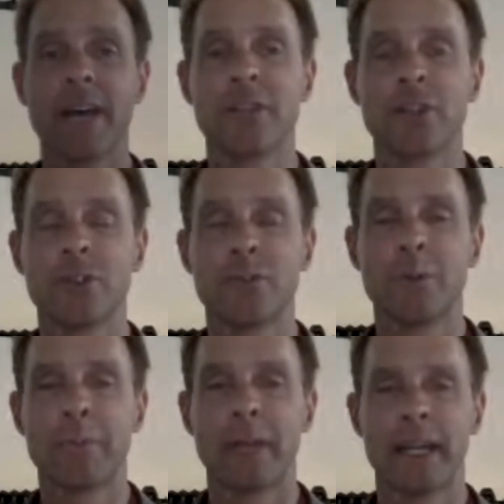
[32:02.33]
after you
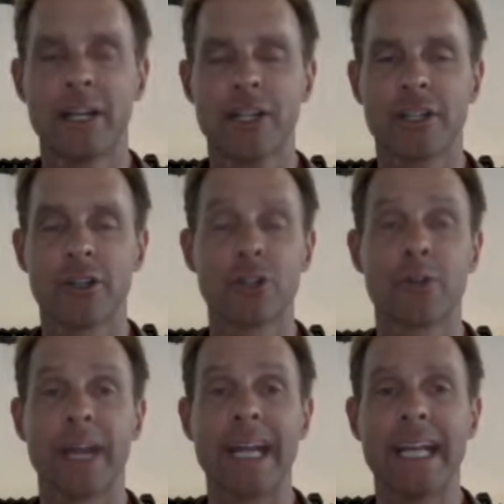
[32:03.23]
replenish,
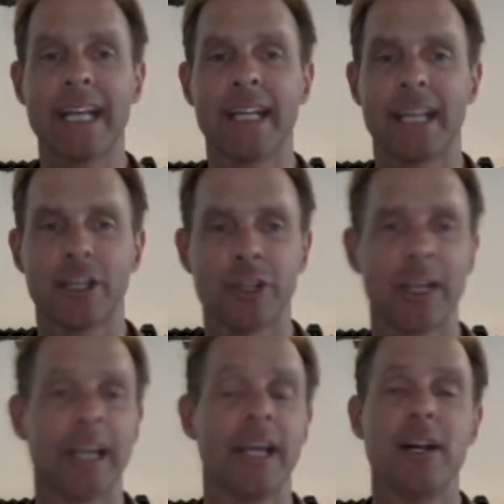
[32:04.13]
drain it. Like you're
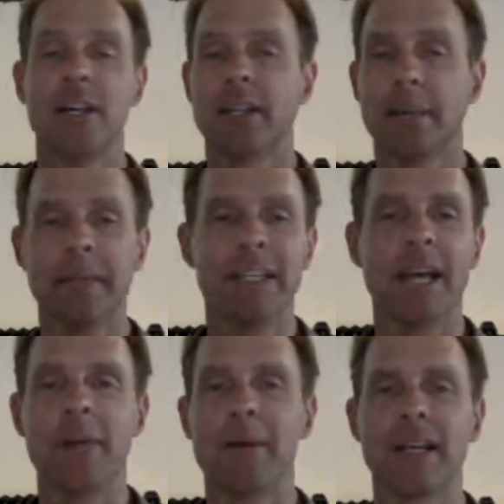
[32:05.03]
like, let me
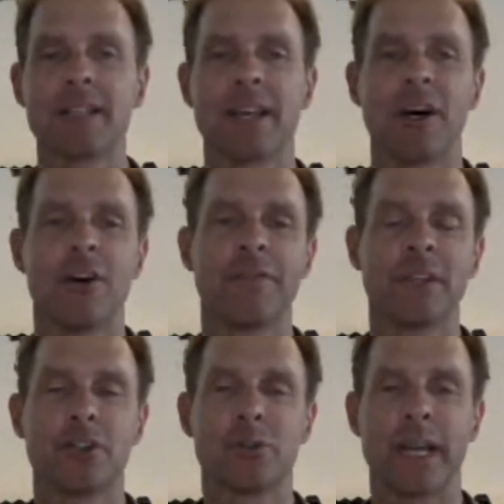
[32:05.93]
numb myself
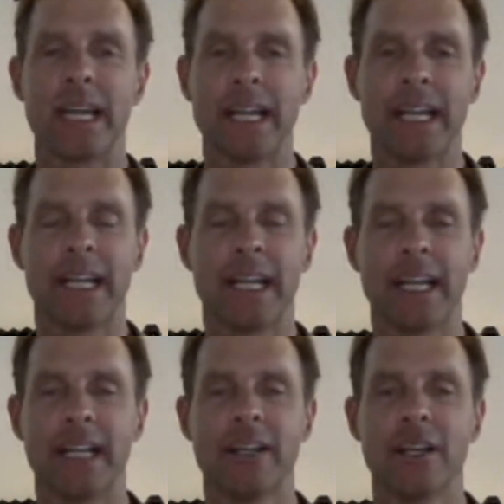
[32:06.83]
and drain it,
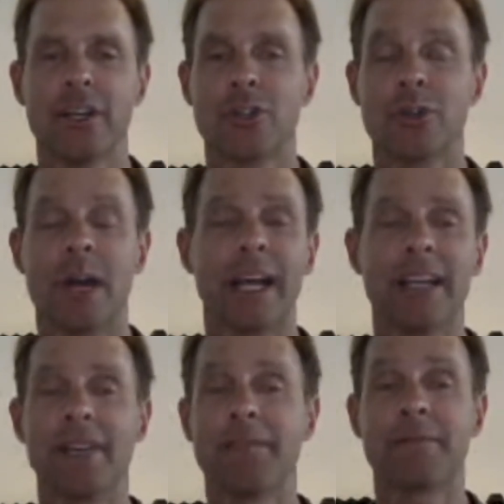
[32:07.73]
and try
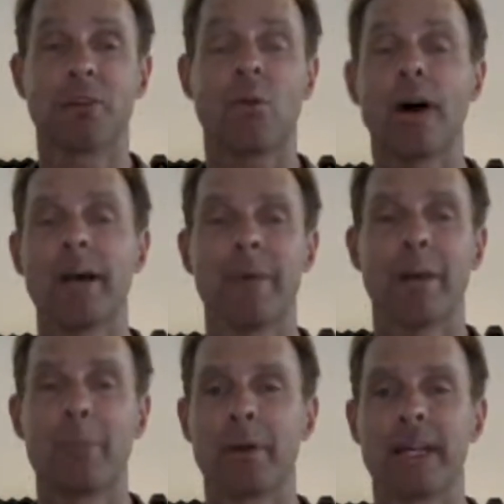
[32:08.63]
to quiet my
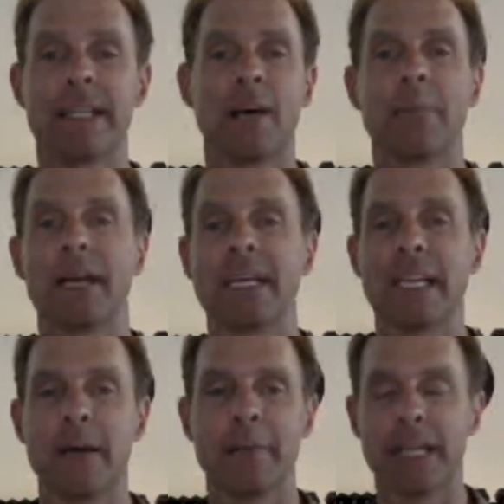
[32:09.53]
brain down by
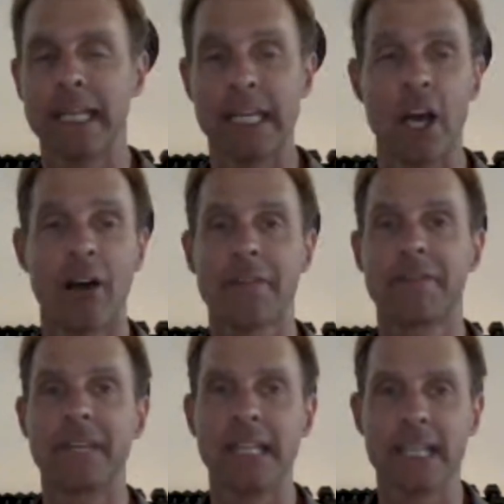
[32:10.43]
numbing and not
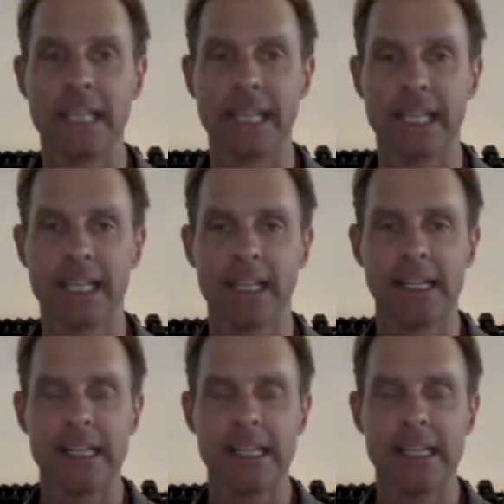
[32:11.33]
feeling.